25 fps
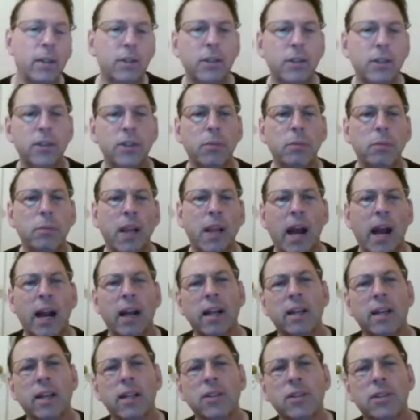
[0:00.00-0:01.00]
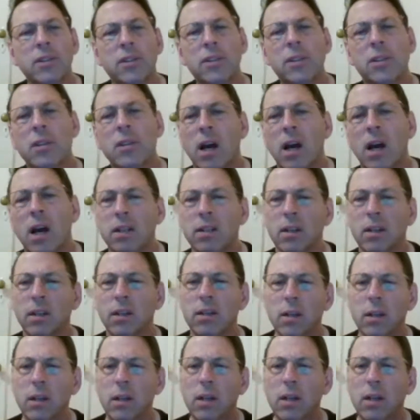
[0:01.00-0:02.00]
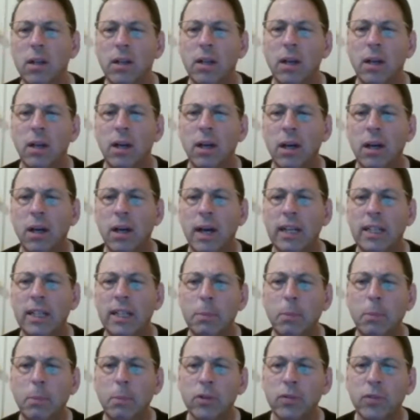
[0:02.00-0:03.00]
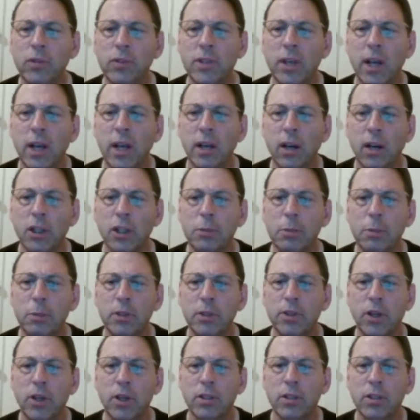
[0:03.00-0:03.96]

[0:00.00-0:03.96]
Had to pause for a sec. Husband just came in the door after helping our